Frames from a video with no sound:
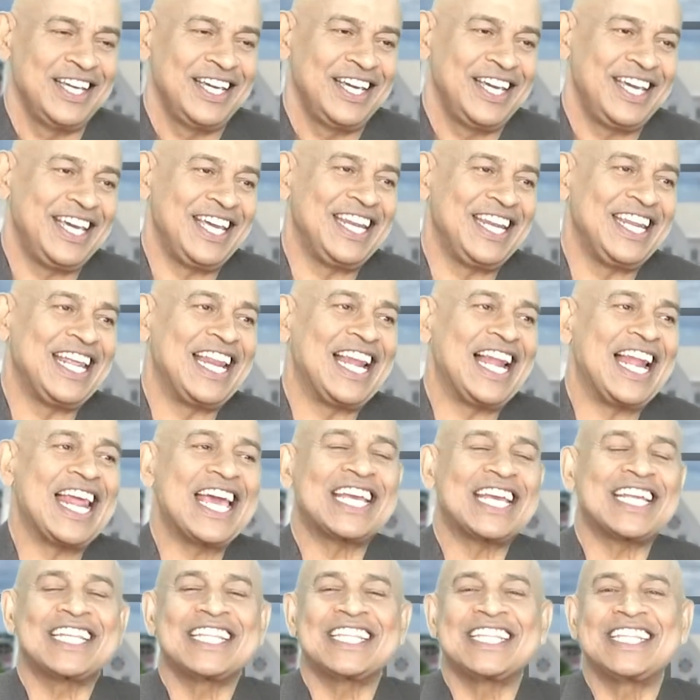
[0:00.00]
in
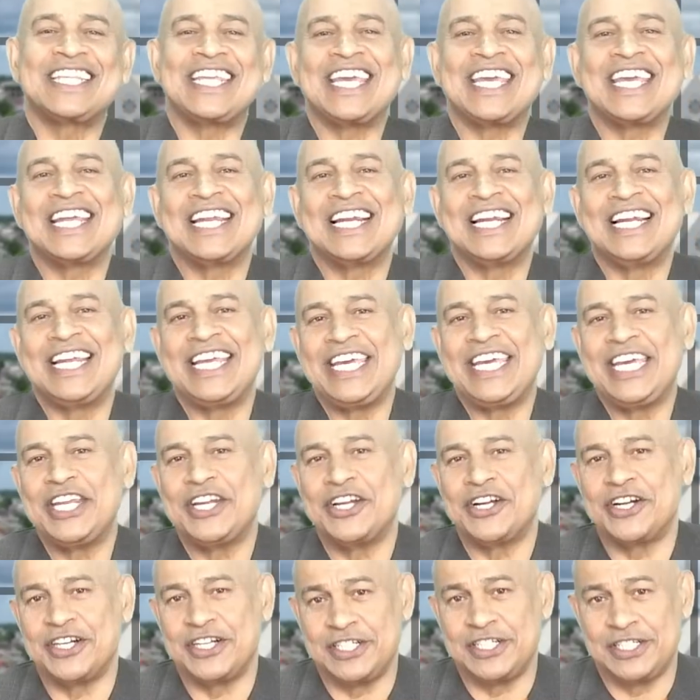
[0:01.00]
electing
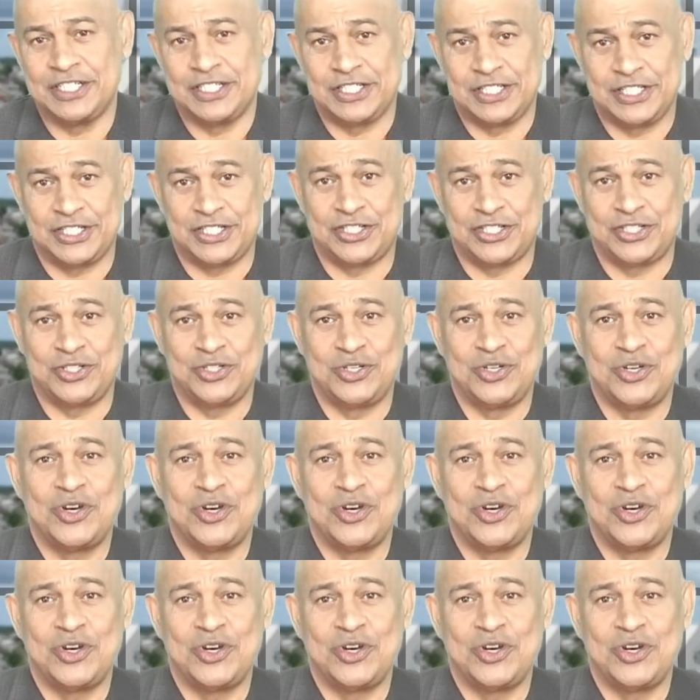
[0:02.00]
leaders